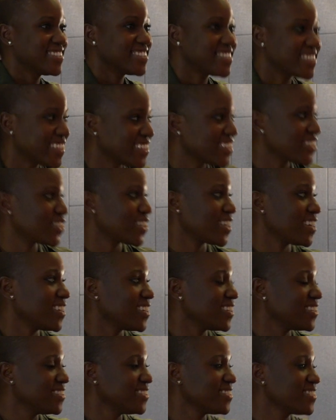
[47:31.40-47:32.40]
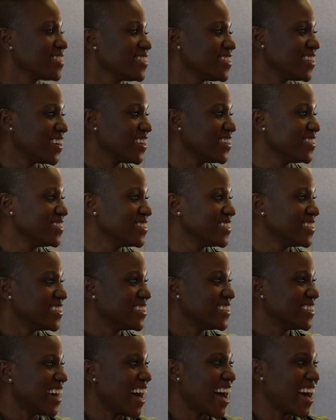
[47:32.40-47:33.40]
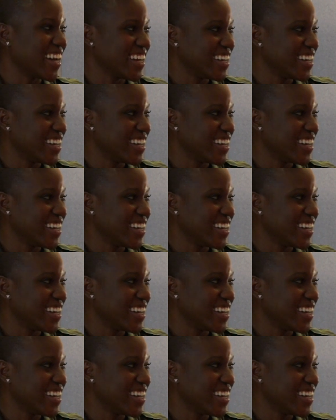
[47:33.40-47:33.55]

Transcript: sit and chill. You know, hang a, hang a